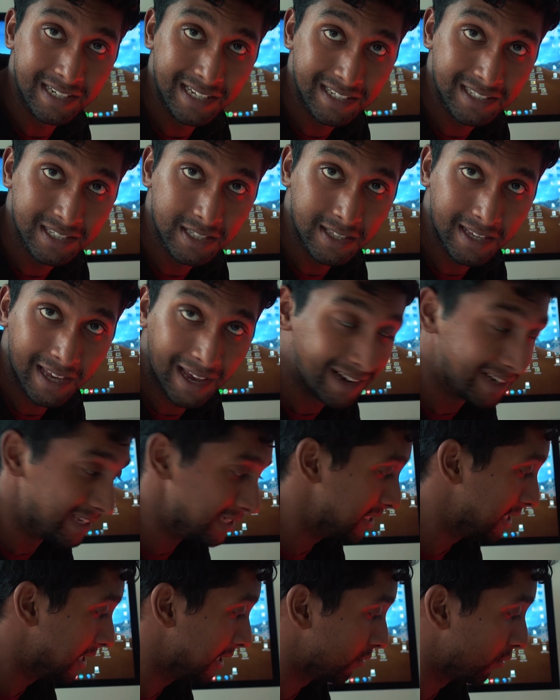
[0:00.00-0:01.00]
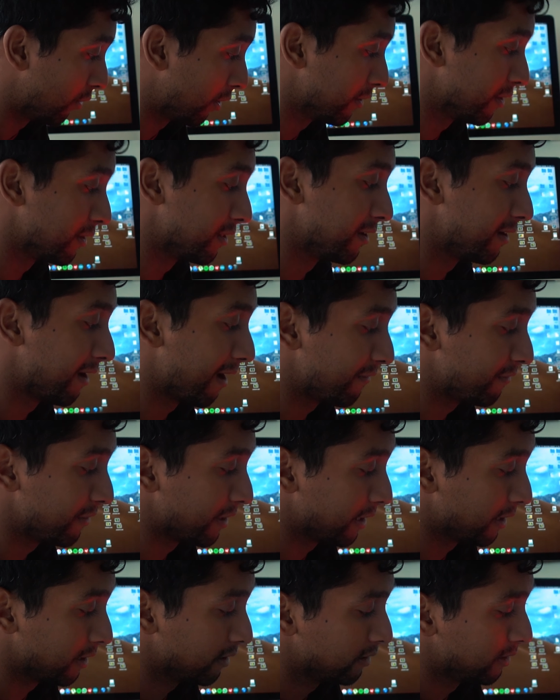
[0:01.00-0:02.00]
into the LED rather than
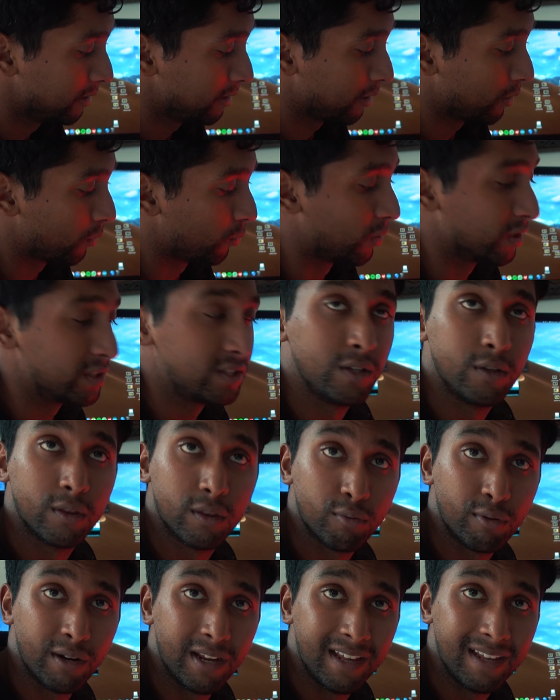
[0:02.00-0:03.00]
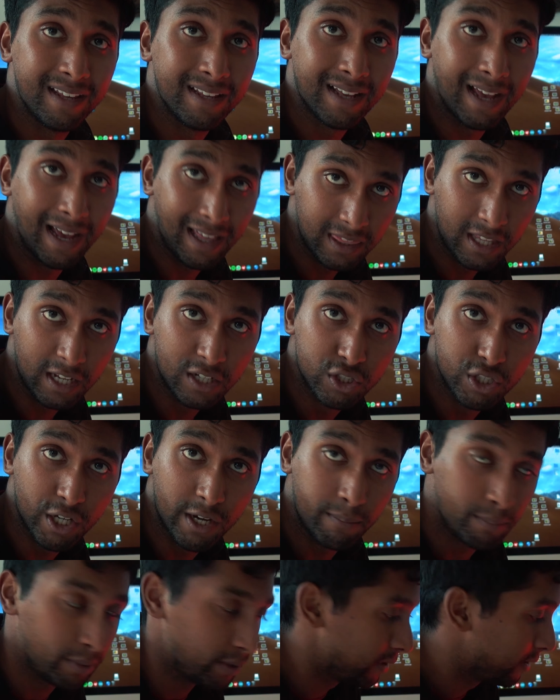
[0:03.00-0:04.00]
having 1, 2, 3 and then
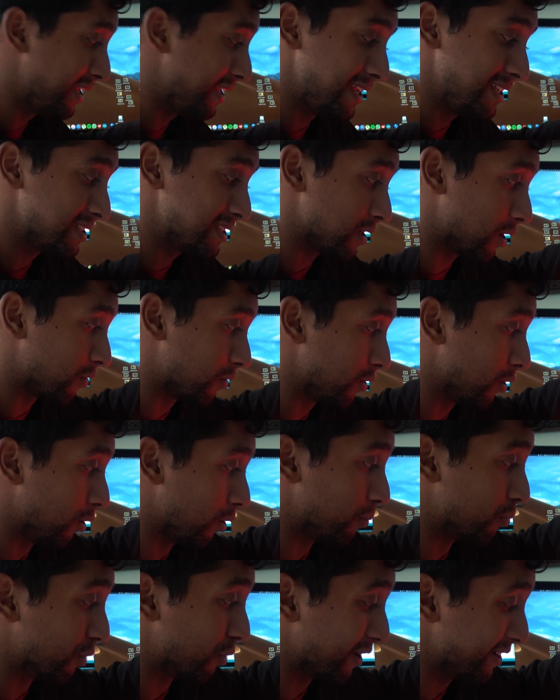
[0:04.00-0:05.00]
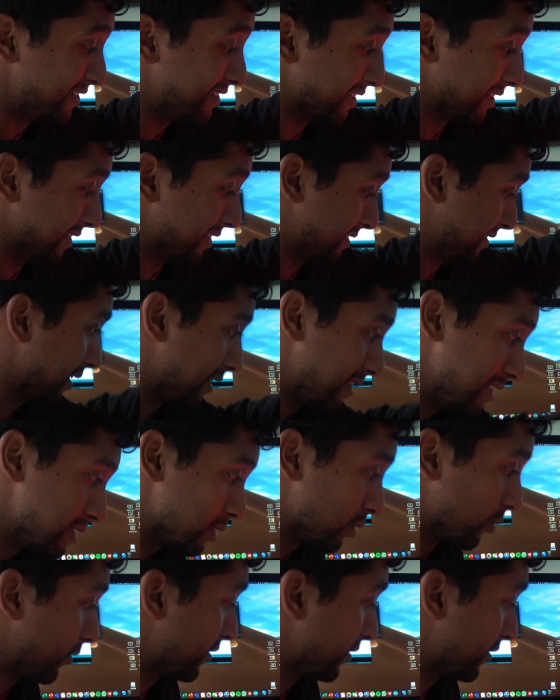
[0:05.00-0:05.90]
chip. These are a lot brighter. These are the